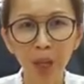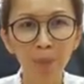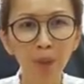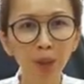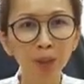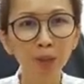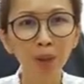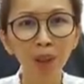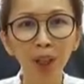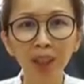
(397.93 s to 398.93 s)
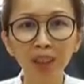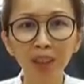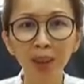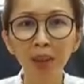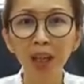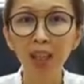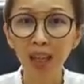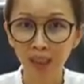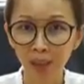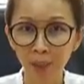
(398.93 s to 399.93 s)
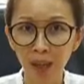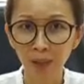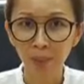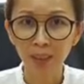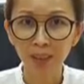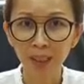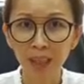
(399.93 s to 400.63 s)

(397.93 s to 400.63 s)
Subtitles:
Montessori continued her experiments